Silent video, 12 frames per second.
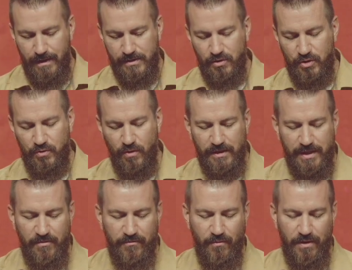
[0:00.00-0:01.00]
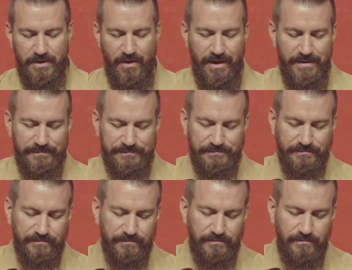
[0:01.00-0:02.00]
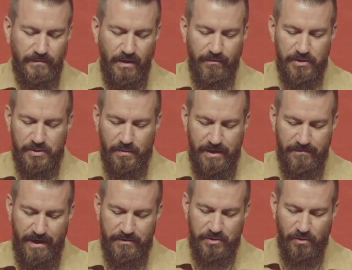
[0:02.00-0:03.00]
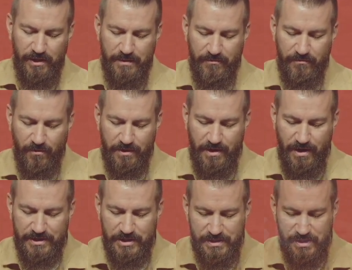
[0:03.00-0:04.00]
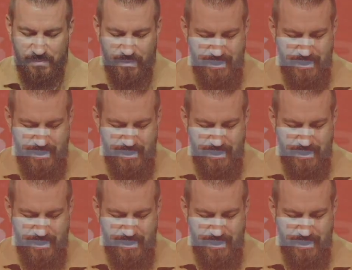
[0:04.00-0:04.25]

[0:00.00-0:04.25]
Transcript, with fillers: So shortly before dawn, verse 25, shortly before dawn, Jesus